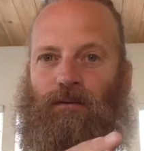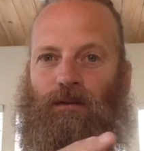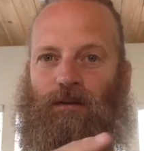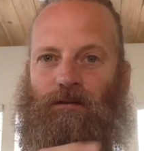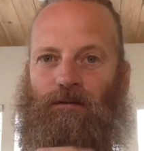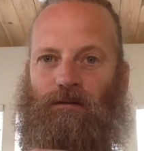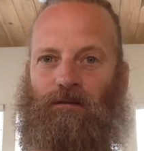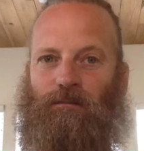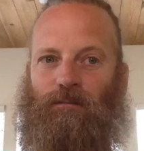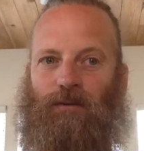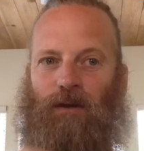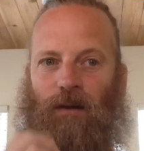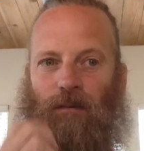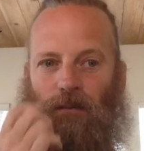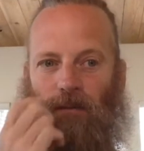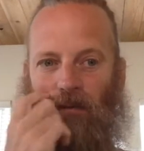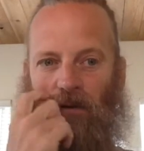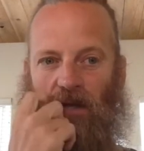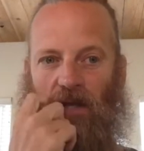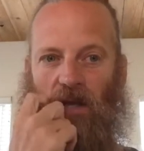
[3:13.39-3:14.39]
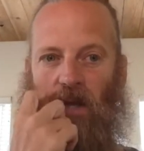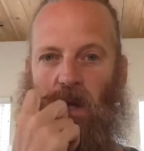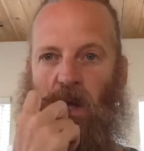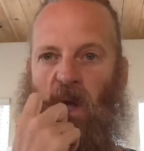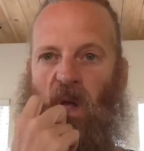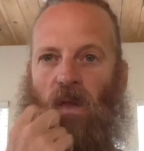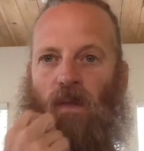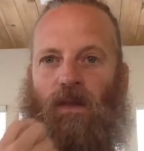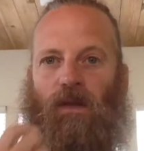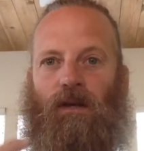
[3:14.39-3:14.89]
This is probably
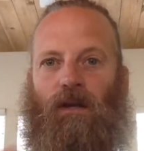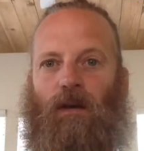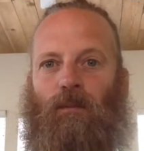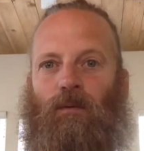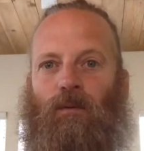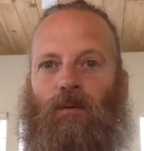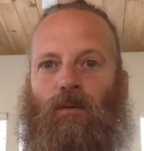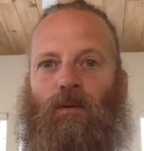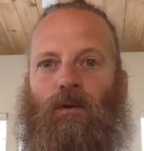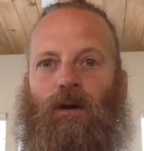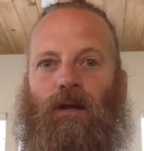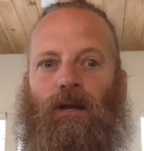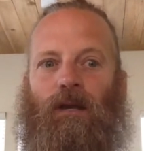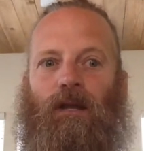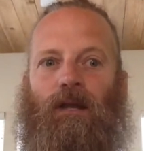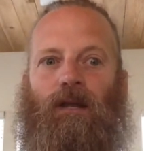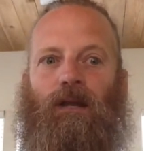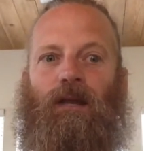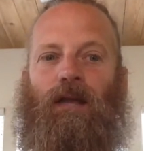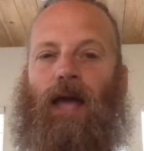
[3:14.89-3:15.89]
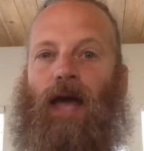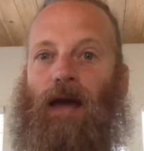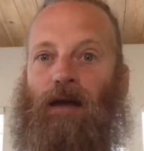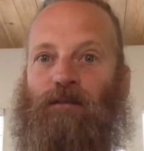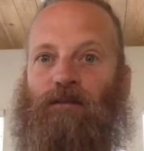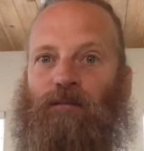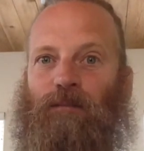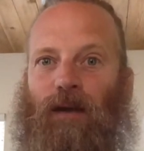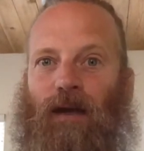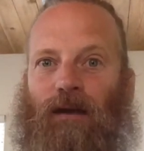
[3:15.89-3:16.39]
the number one
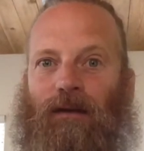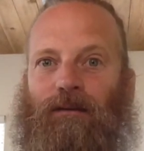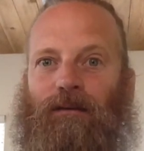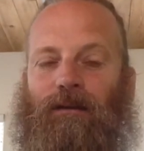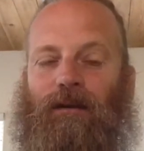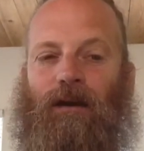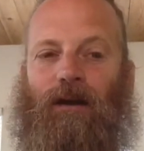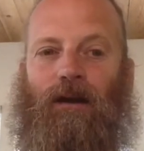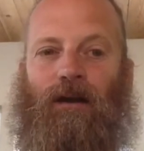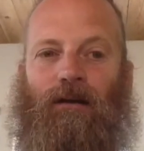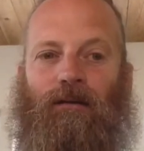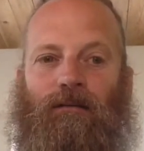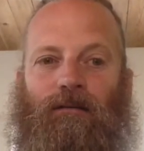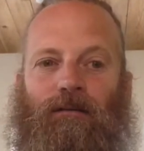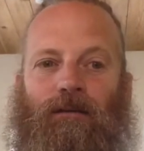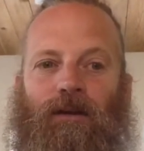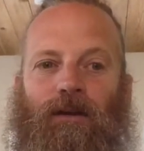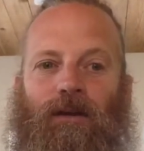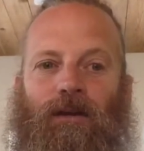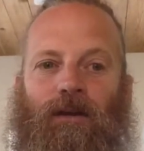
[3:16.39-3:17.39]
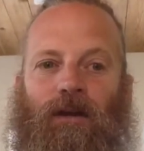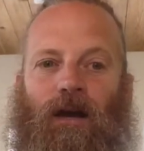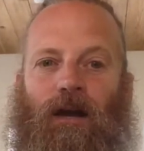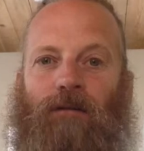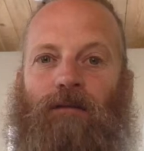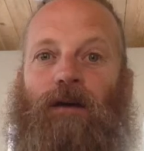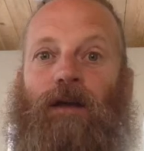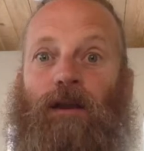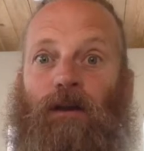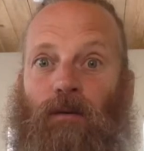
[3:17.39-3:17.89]
aspect of
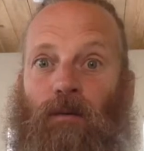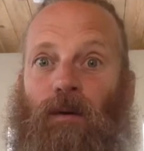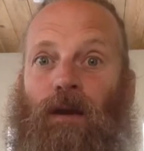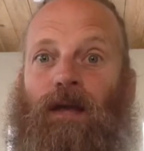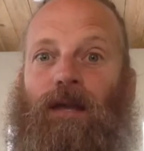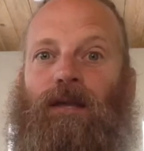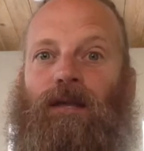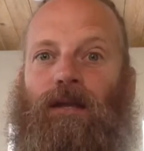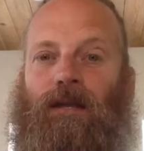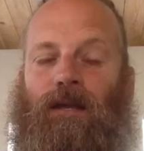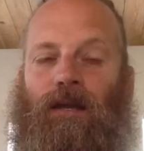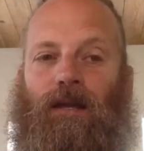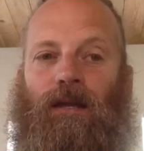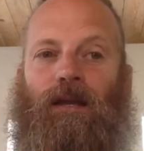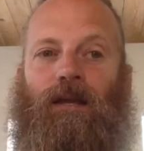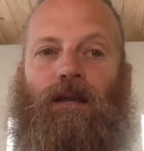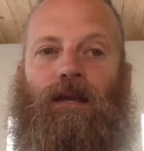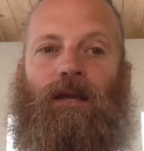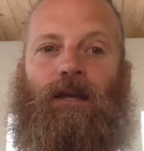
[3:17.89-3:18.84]
an awakening,